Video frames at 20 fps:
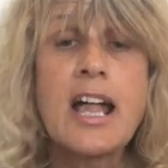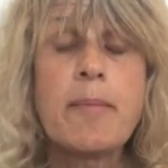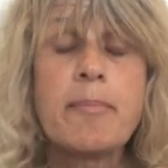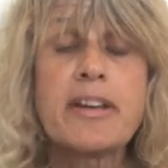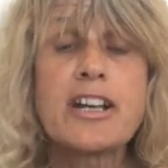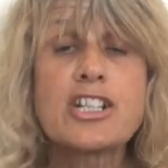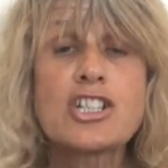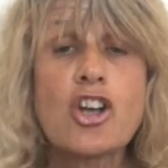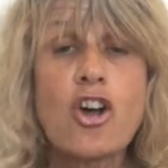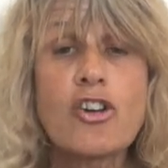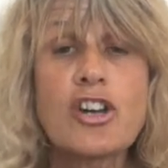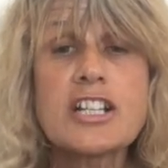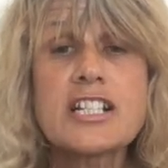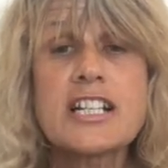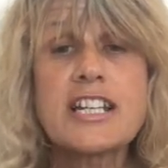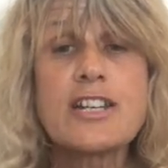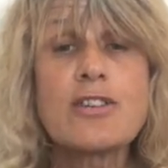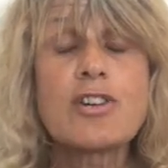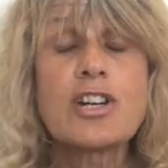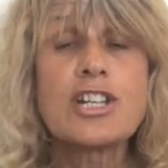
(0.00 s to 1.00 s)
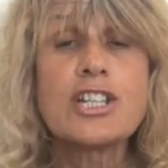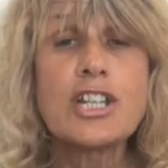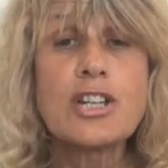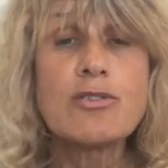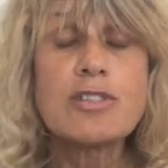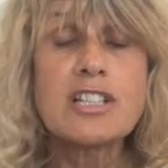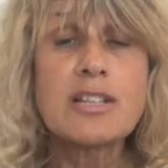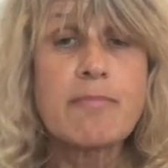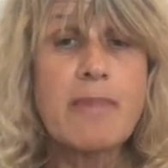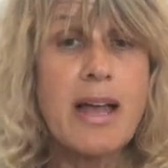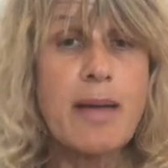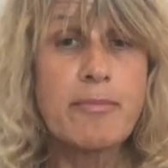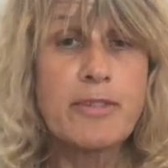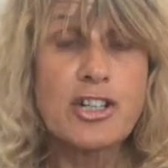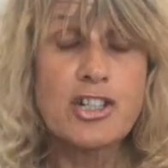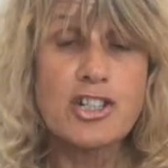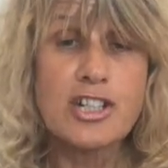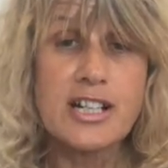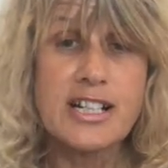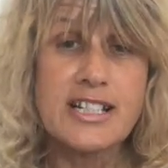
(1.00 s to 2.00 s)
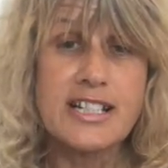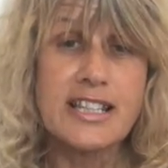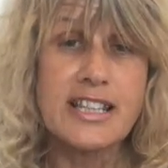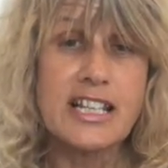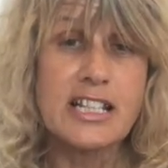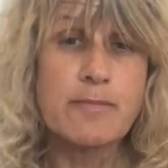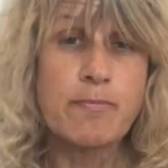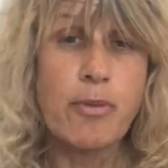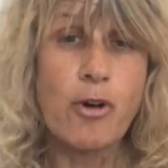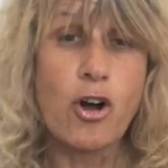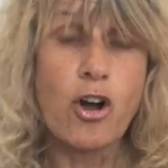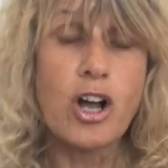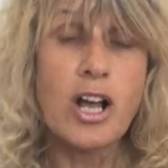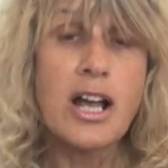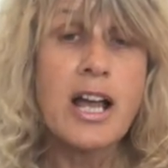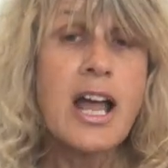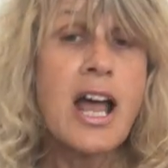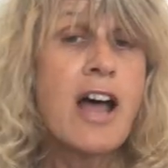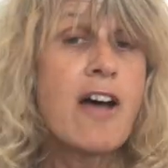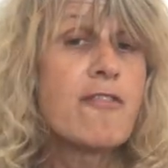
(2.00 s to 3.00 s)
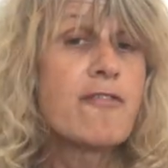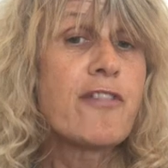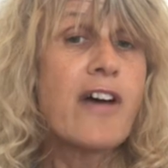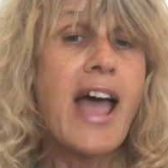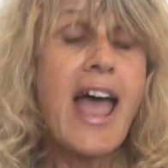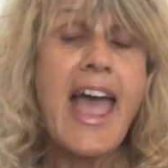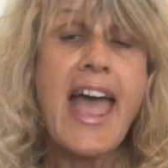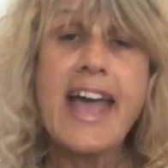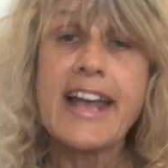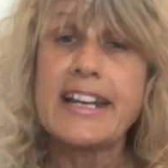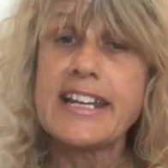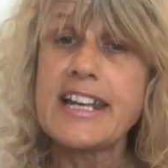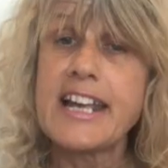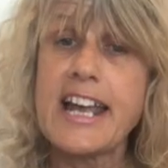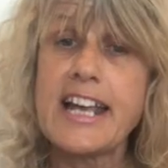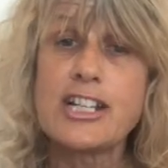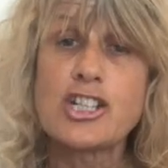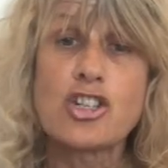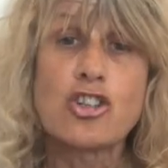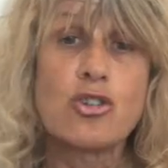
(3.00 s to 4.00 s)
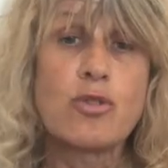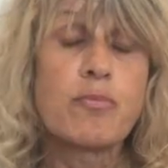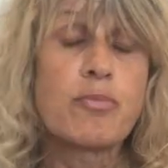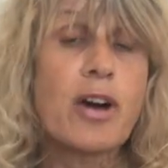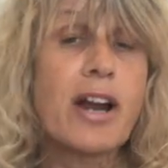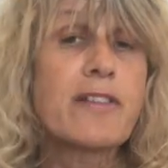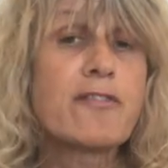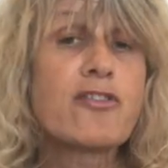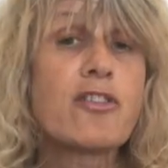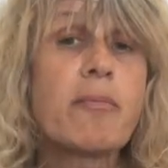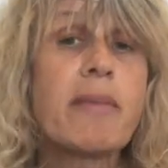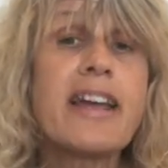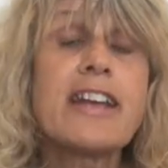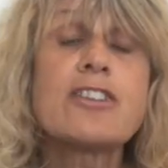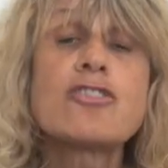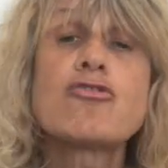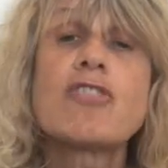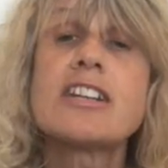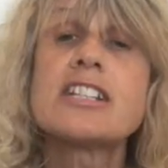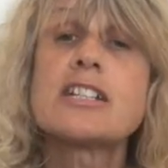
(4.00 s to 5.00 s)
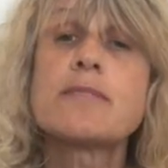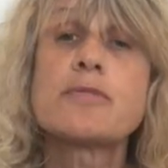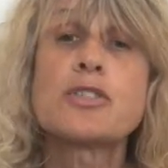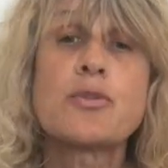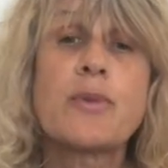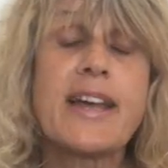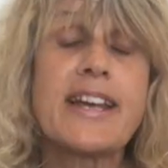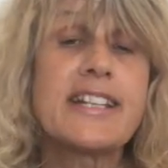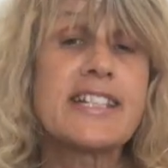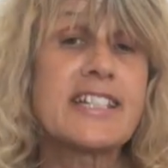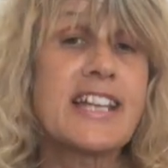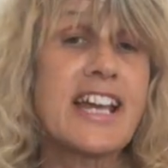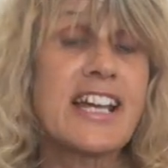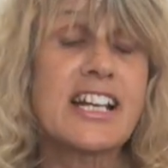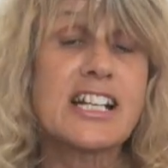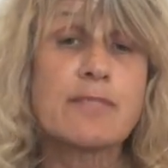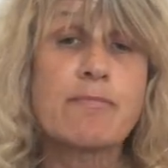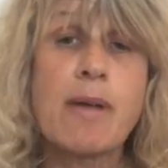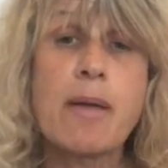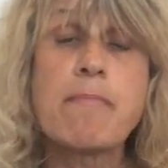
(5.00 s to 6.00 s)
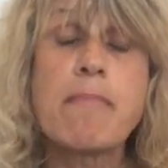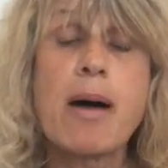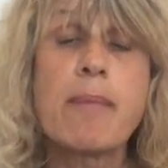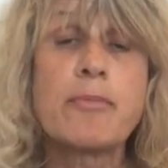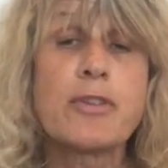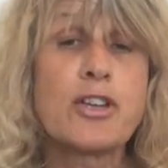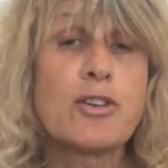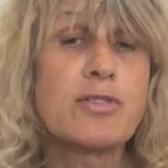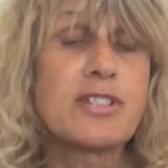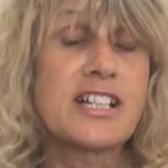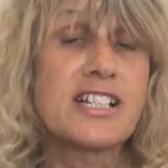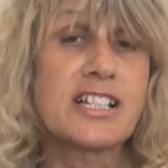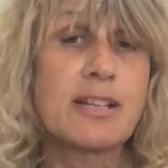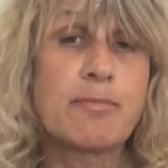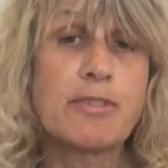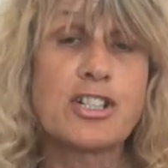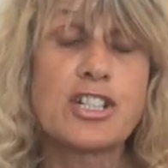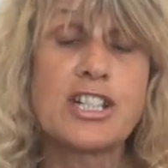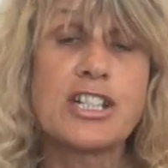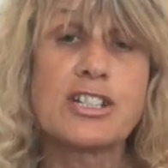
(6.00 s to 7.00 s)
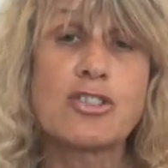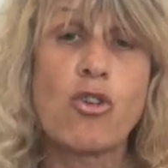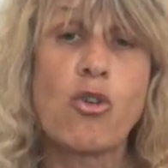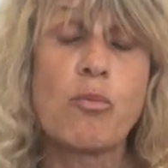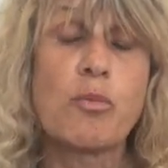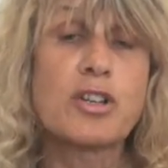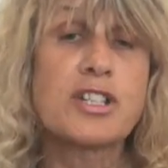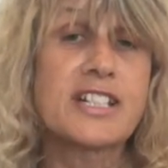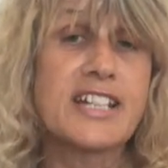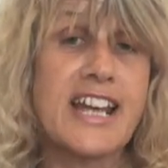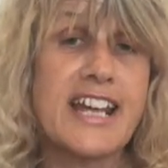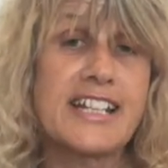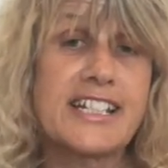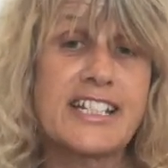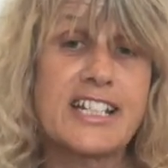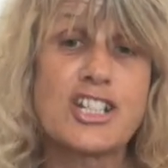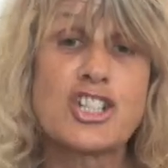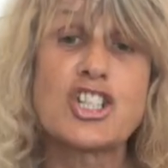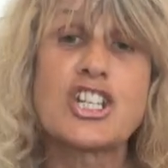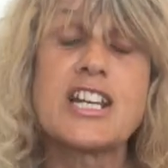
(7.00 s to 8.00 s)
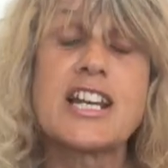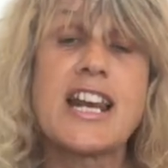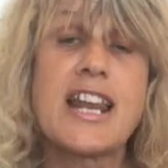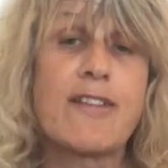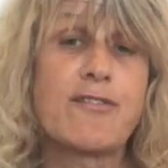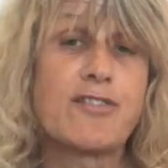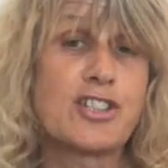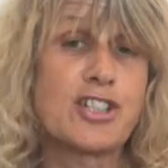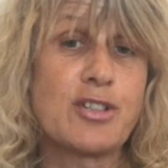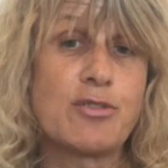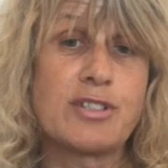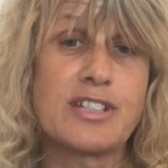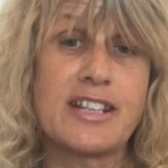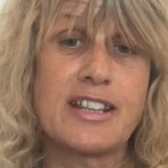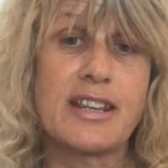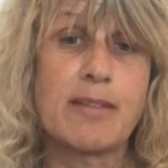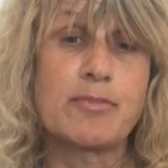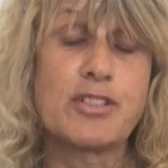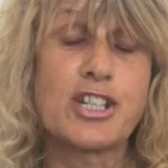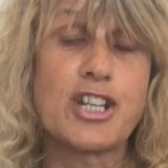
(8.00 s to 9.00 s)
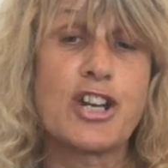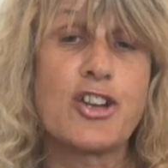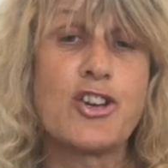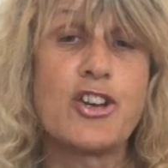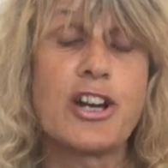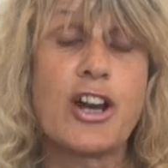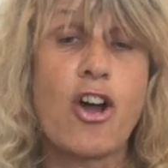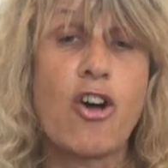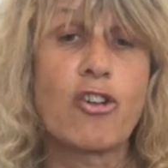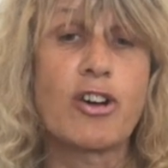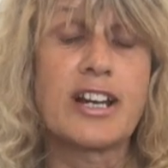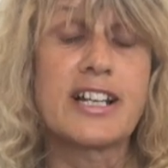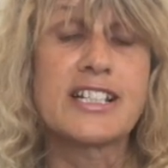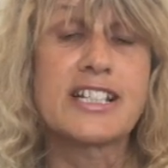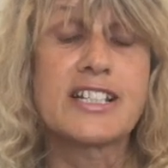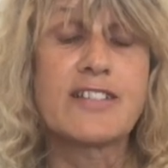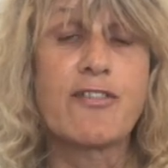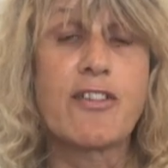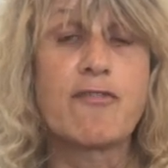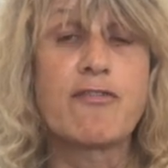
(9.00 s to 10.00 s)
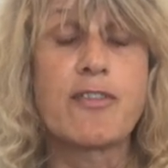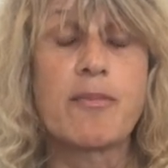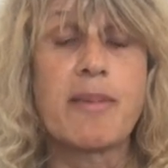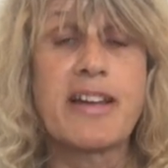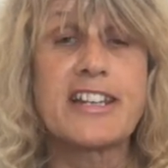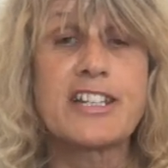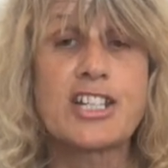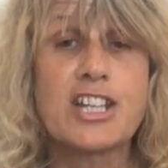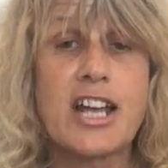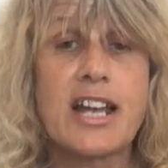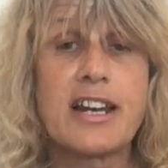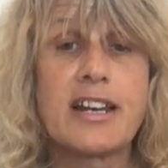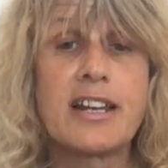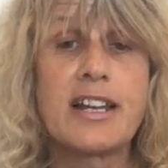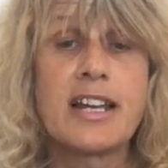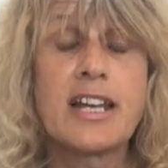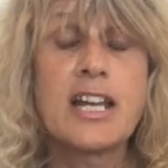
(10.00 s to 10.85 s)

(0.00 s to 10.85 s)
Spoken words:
Because honestly, you can use the memory tricks in this book for any age group, right from 8 right up to 88, because my mum uses them and she's almost 80 and she loves using them to learn long lists of information.